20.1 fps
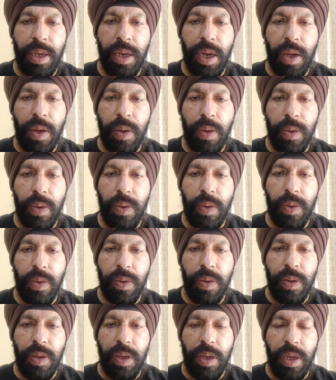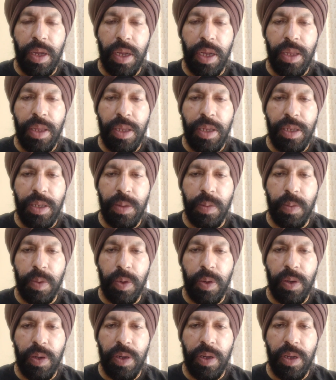Now, in this
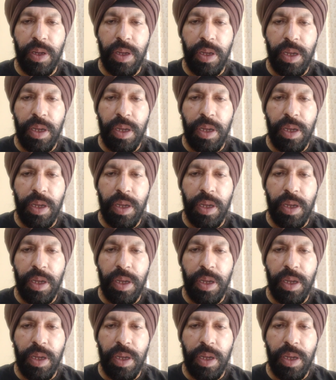book,